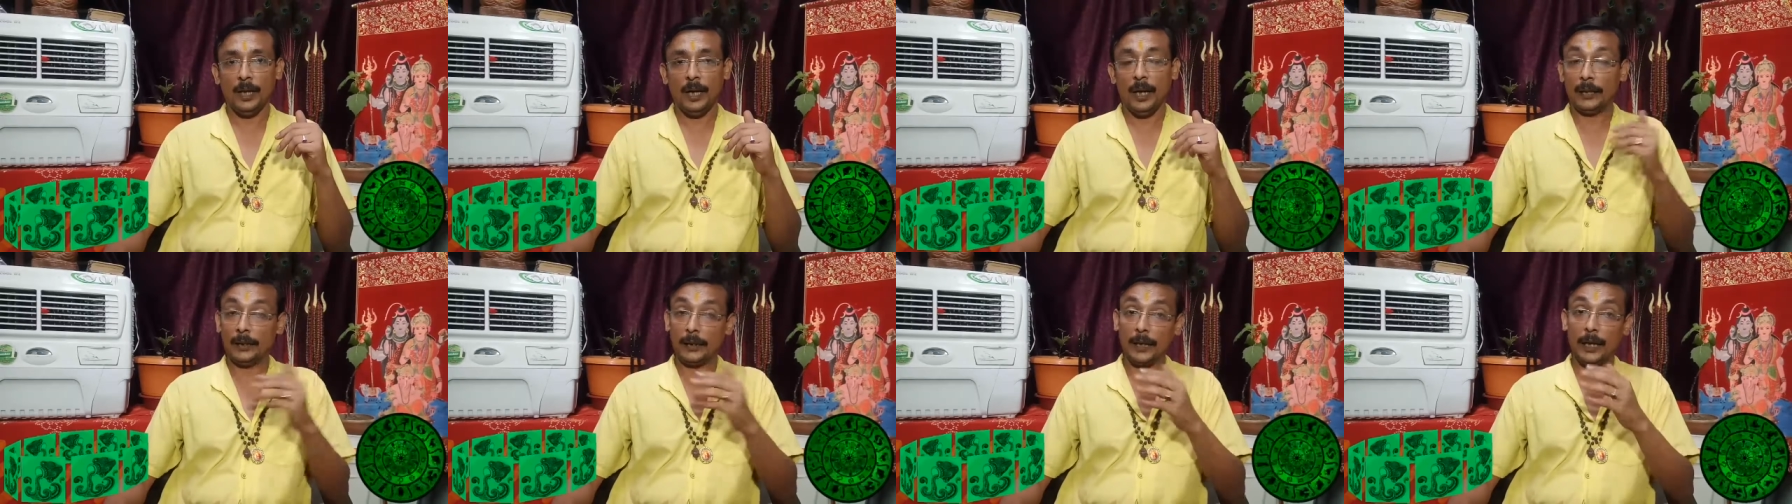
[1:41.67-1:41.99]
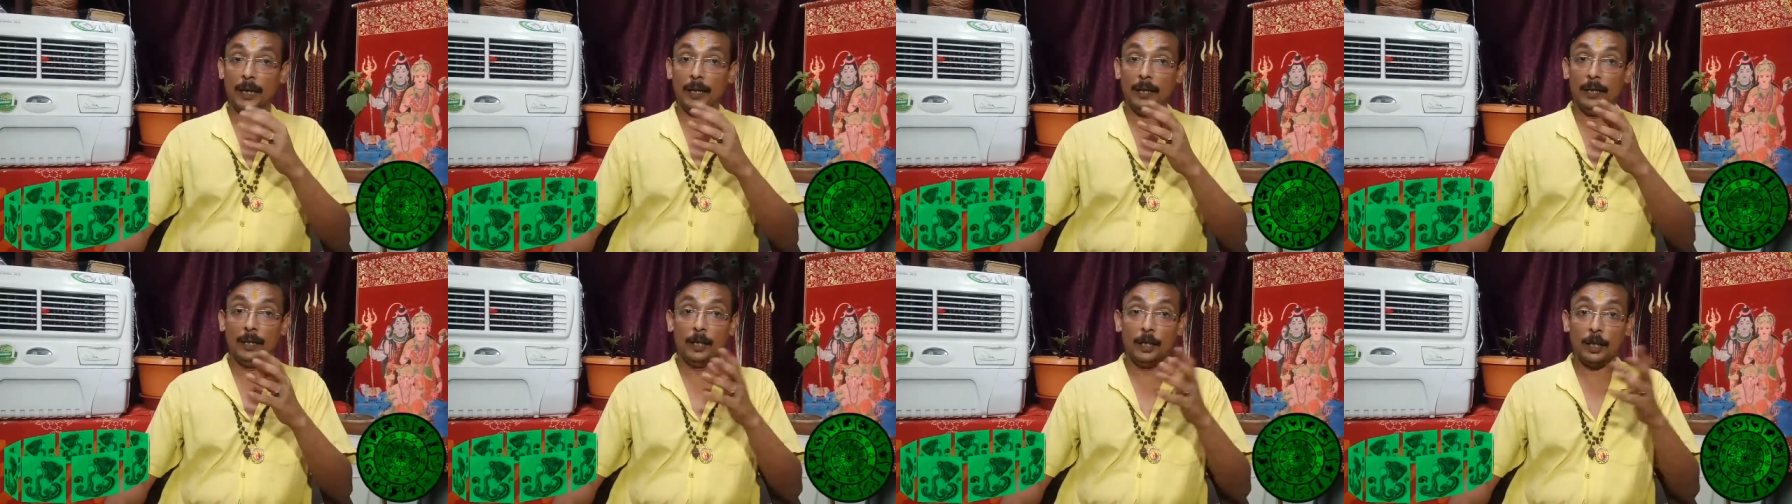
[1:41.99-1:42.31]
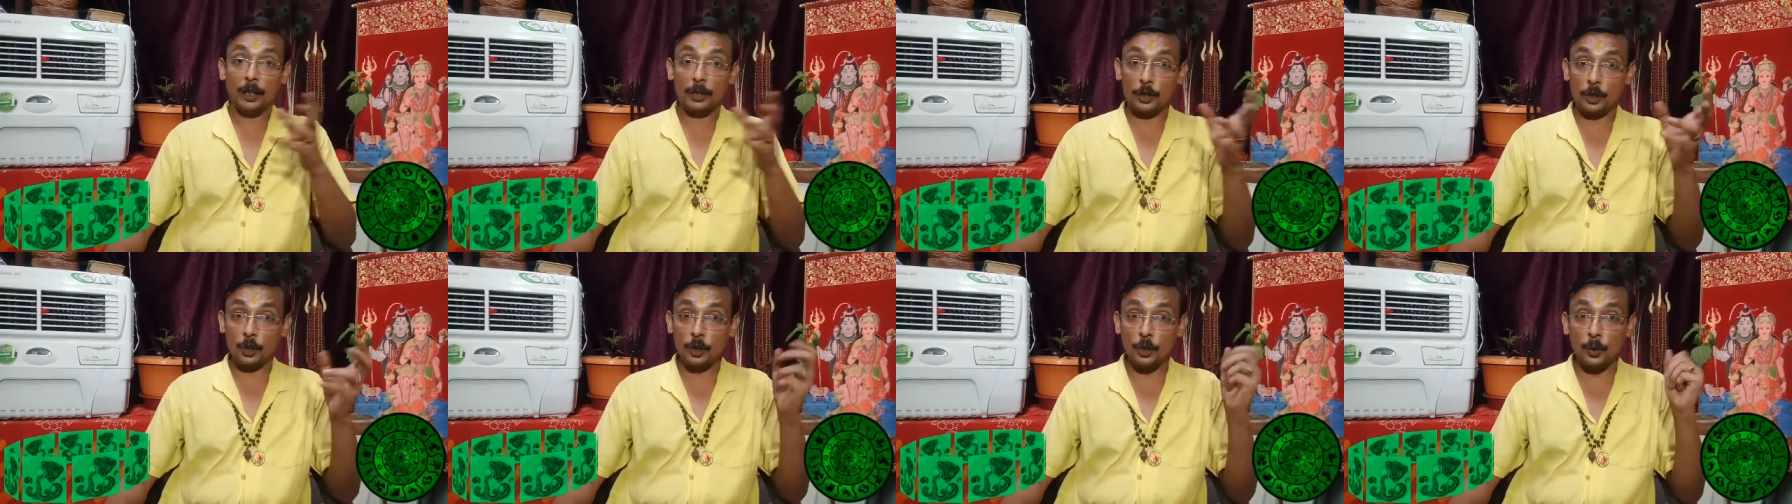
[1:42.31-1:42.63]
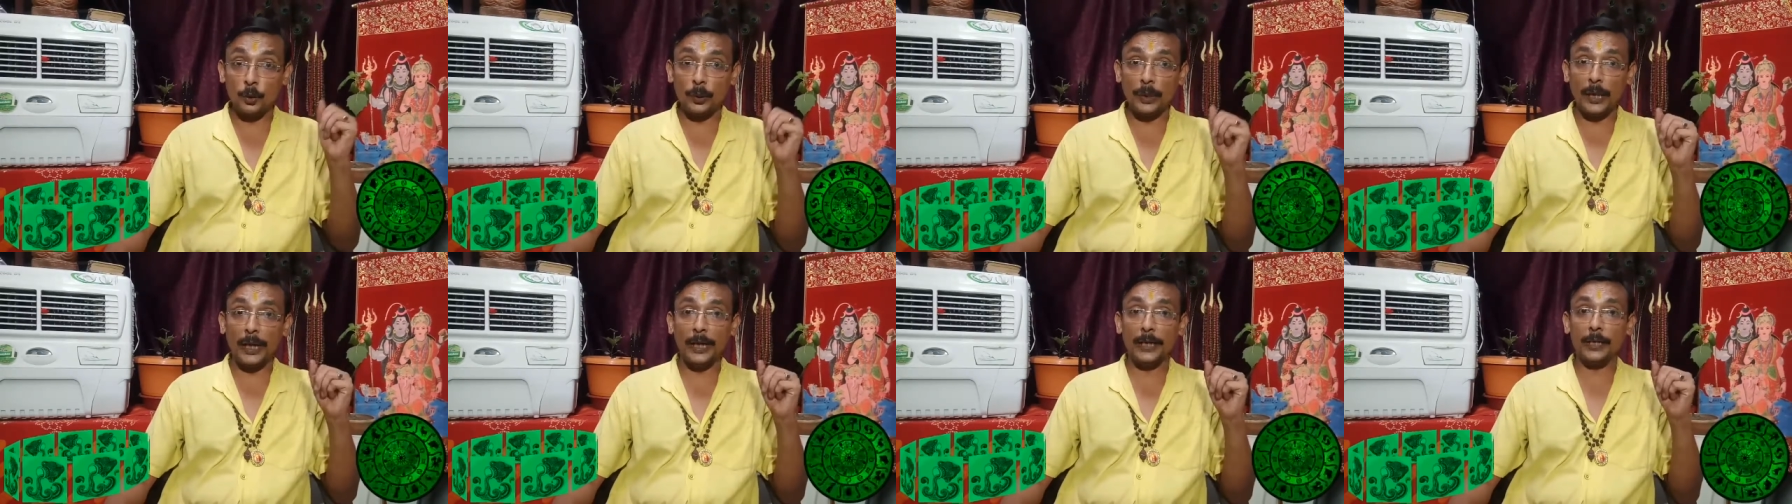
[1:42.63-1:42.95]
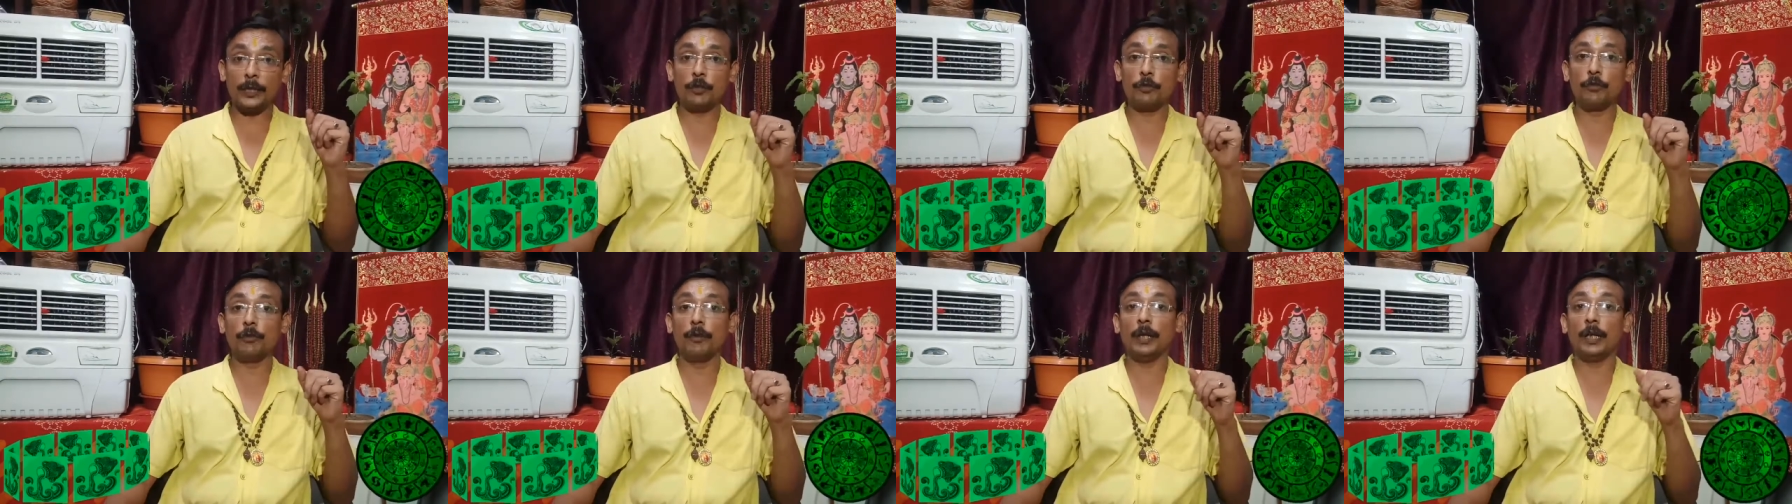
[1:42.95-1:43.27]
and the
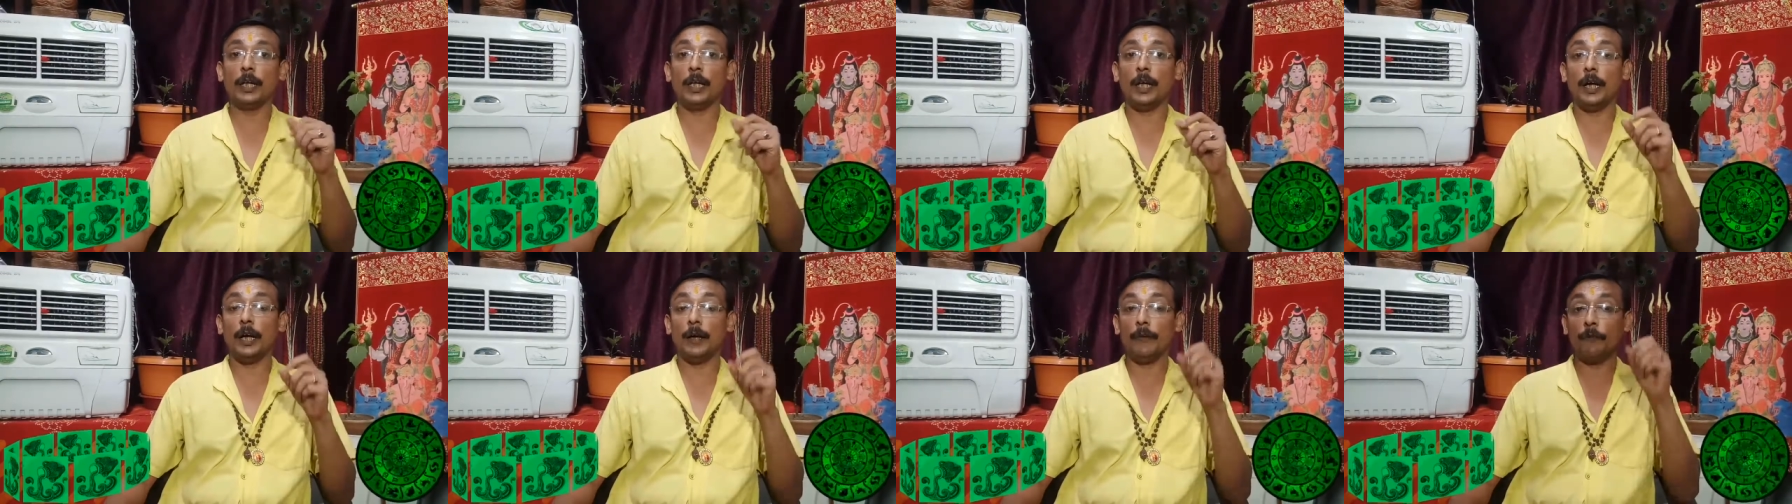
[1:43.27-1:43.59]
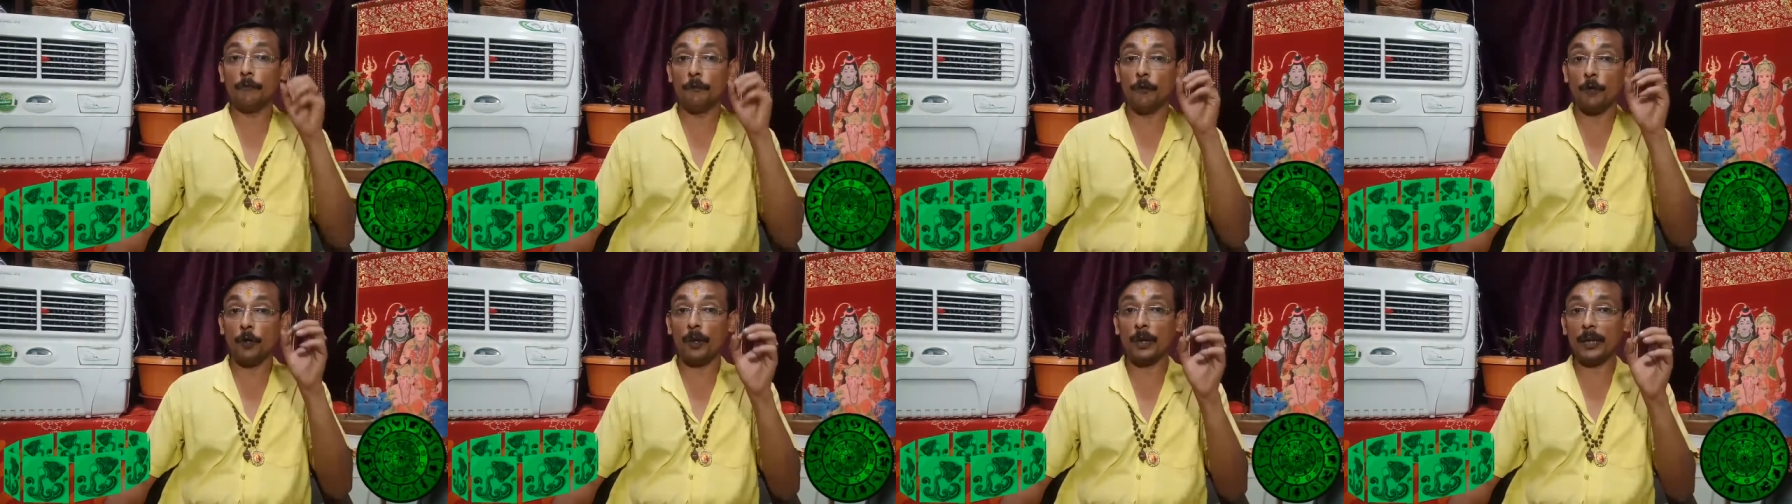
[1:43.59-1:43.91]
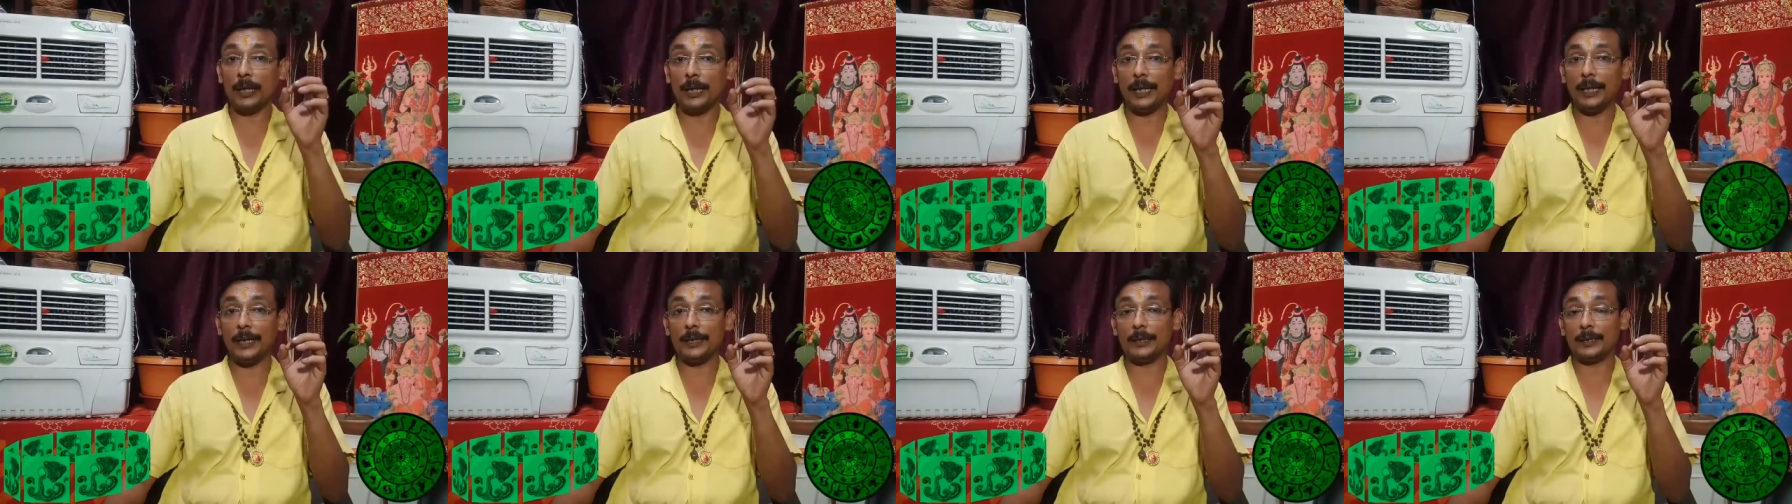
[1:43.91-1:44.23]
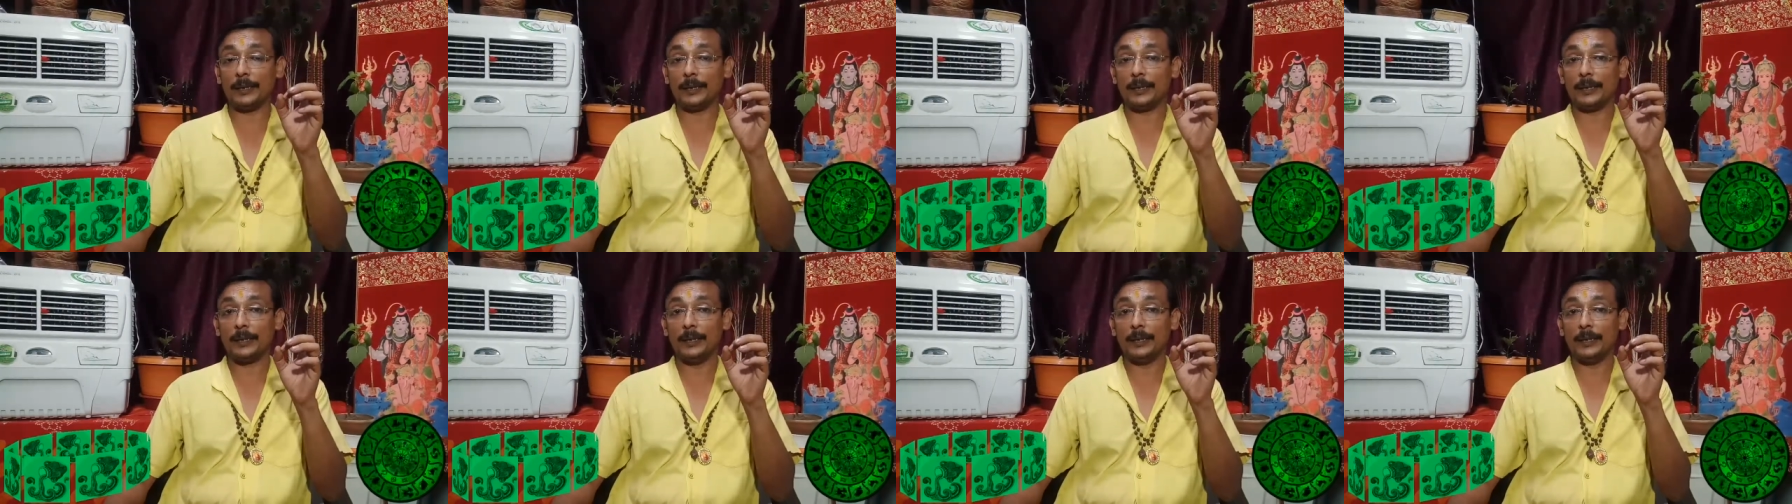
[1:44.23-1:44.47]
students will uh, focus